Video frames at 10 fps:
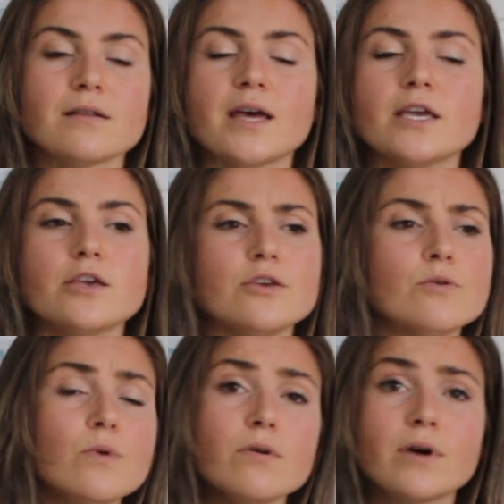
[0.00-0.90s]
like
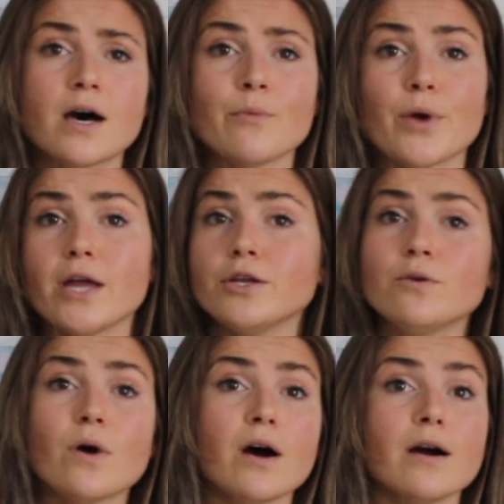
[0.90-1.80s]
you woke up and
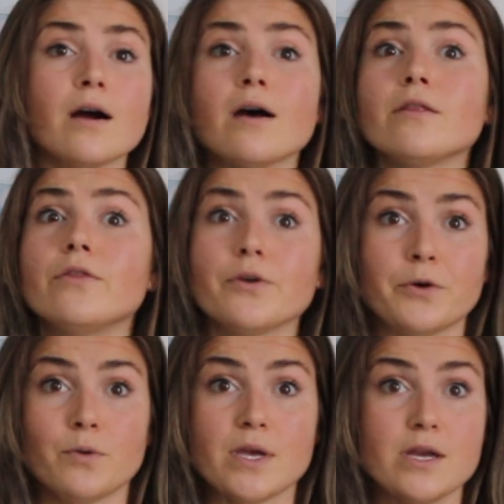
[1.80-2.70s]
you are the
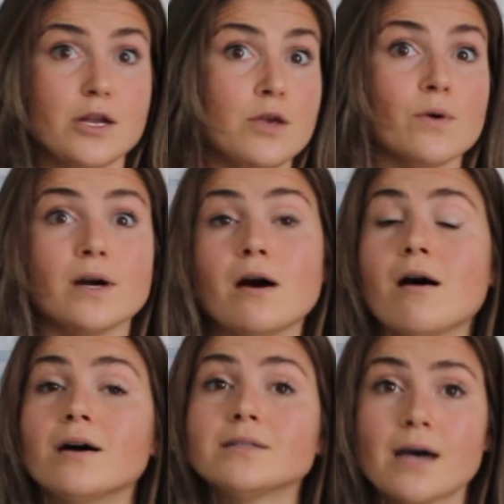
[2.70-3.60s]
queen. You are
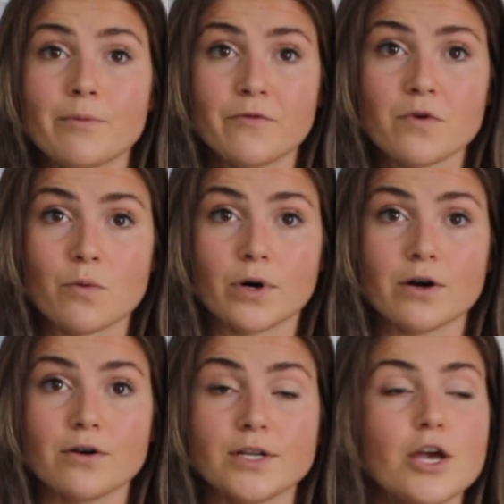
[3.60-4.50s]
on top of the
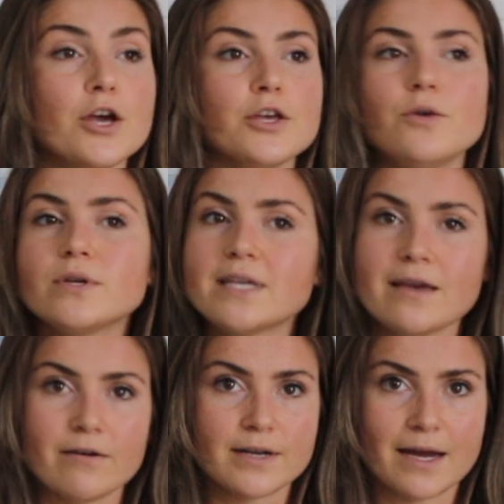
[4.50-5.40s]
world. You could
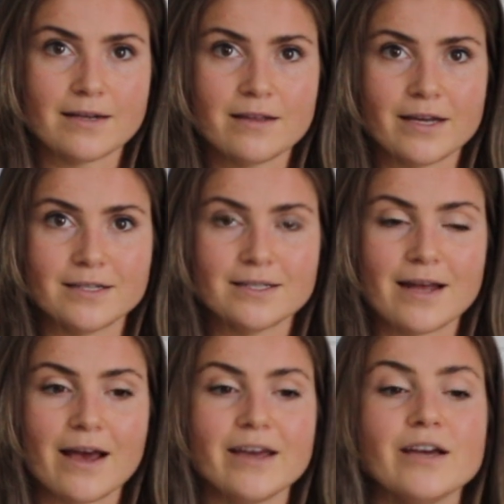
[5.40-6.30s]
take on anything
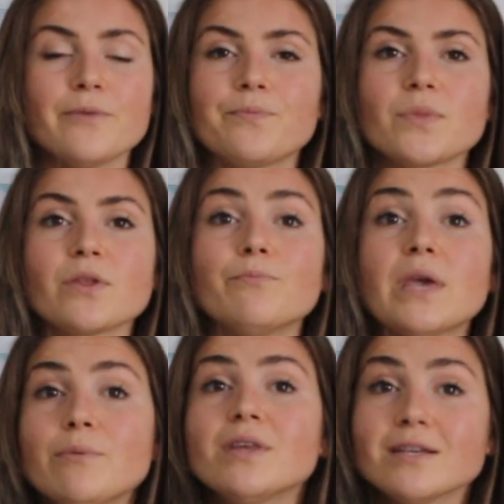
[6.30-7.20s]
today.
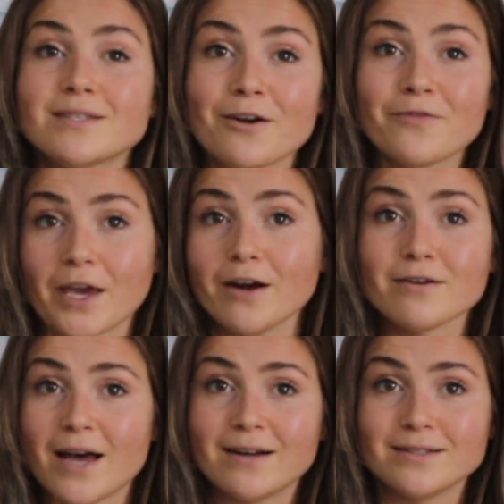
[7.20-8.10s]
Maybe the
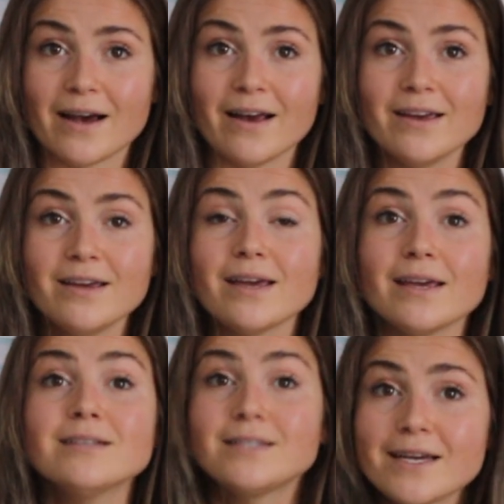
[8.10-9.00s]
self-care that day
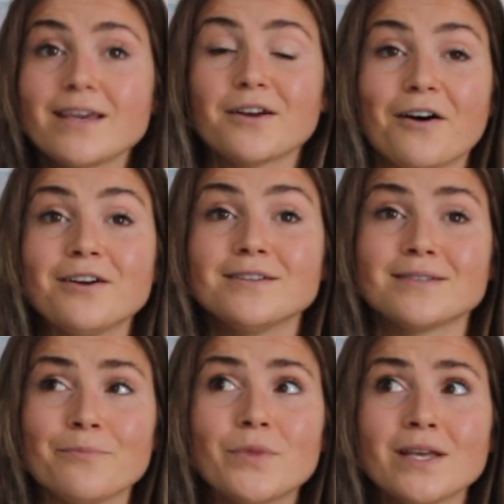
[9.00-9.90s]
is taking on
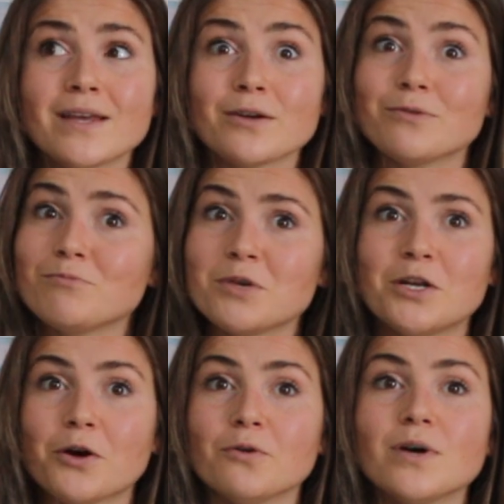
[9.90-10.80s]
something that, you
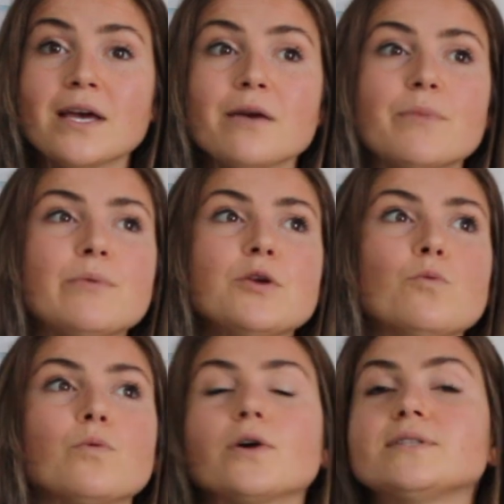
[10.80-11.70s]
know, maybe
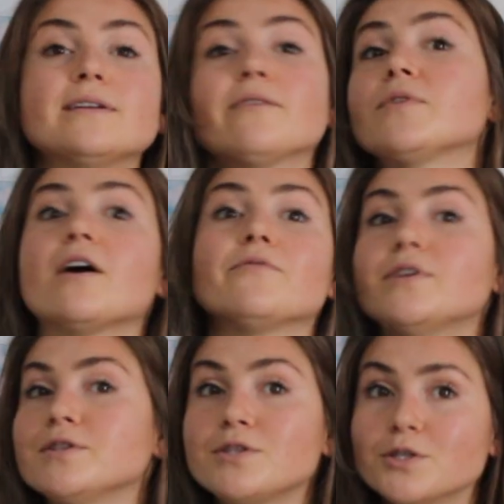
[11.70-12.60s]
you didn't have the
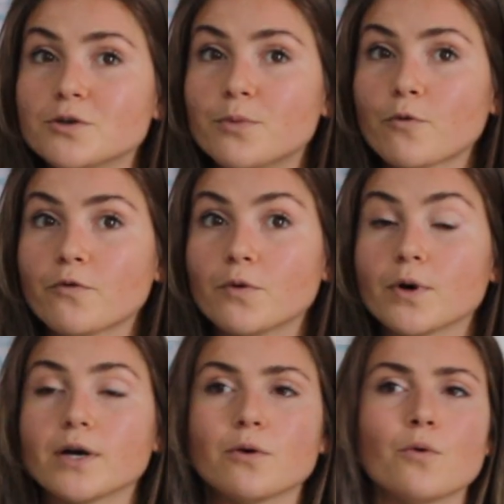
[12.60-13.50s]
confidence to do
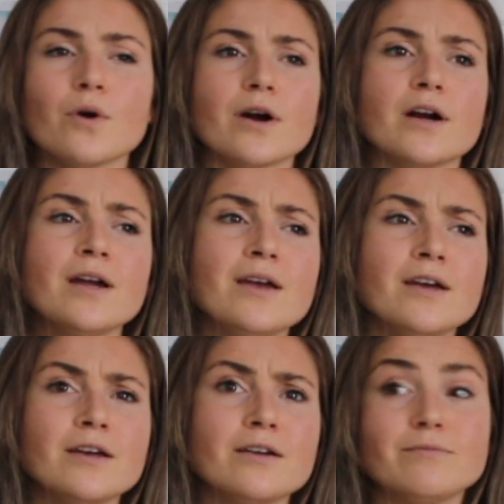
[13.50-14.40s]
before, or
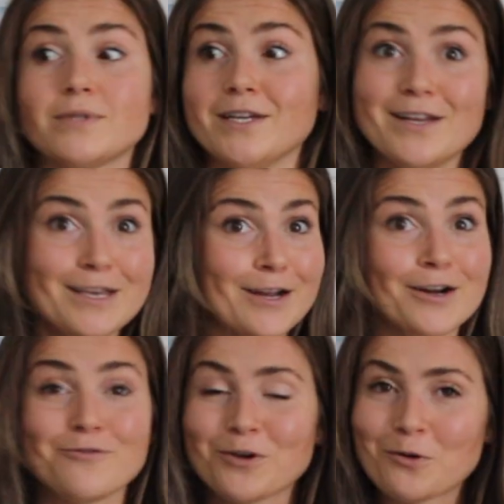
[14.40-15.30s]
sitting
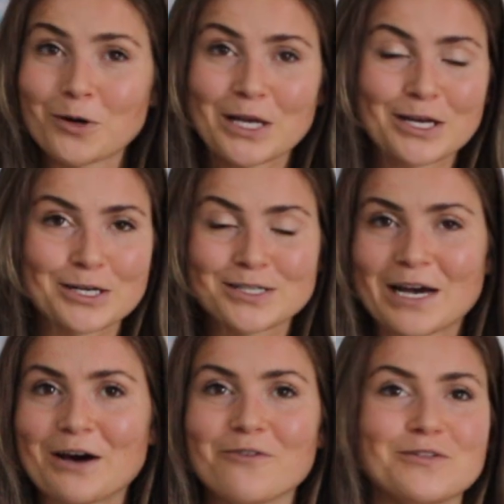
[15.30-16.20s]
here and recording
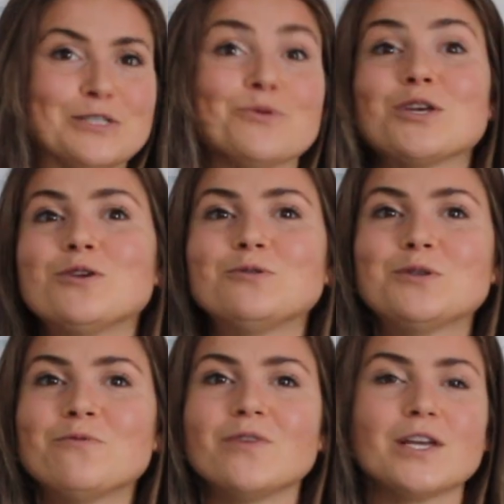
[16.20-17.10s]
yourself, doing a
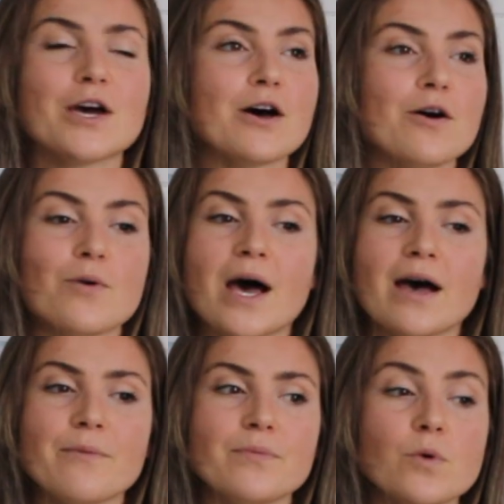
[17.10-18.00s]
YouTube video,
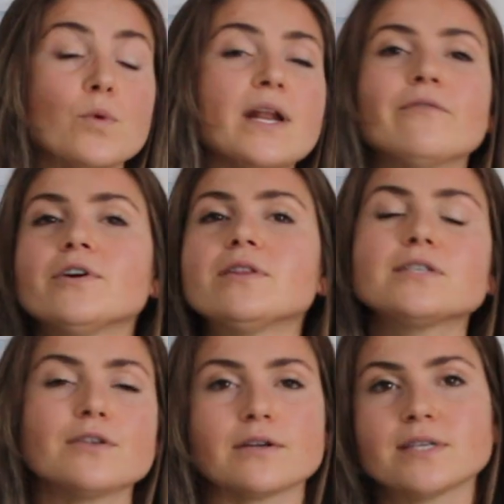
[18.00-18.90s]
whatever
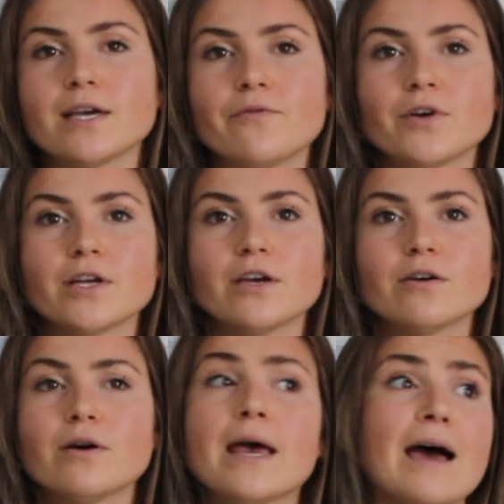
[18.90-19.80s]
this looks like for
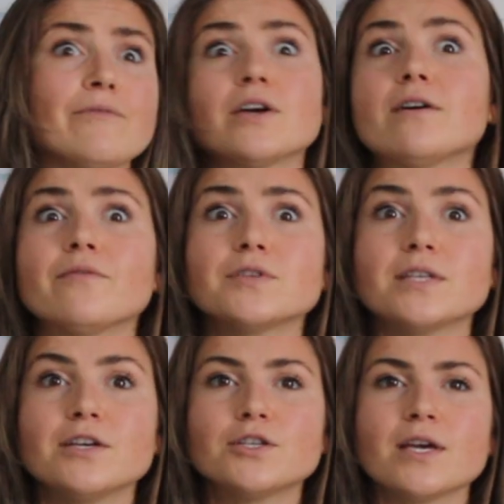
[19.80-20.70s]
you, having a
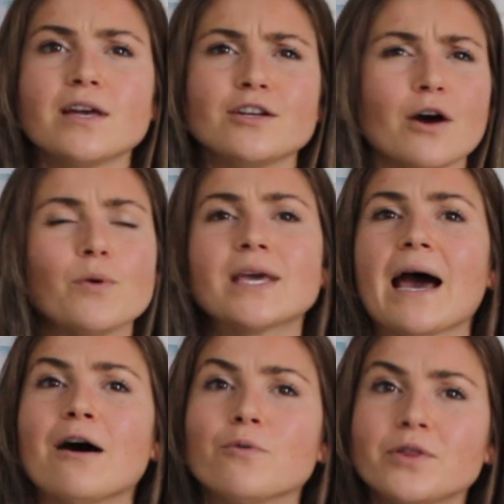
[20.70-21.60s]
conversation, going
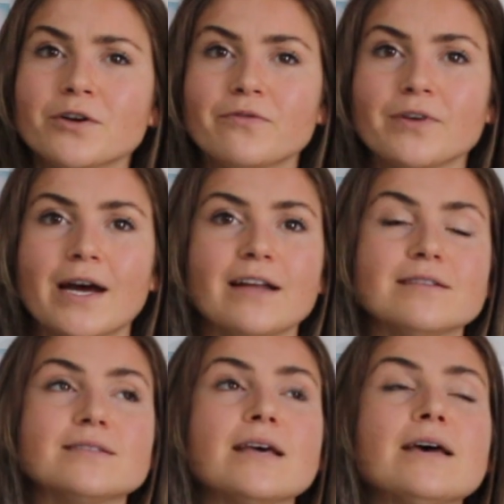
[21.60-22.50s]
out with your
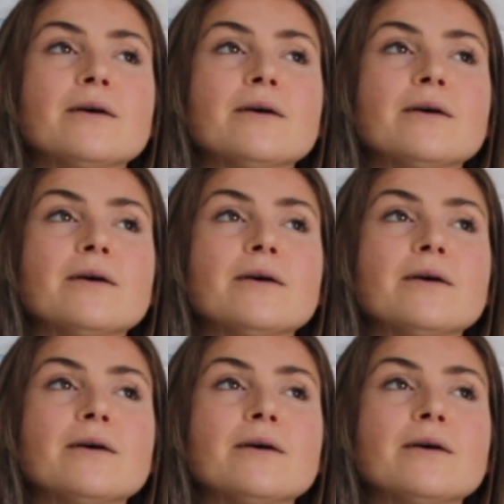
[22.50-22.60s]
friends.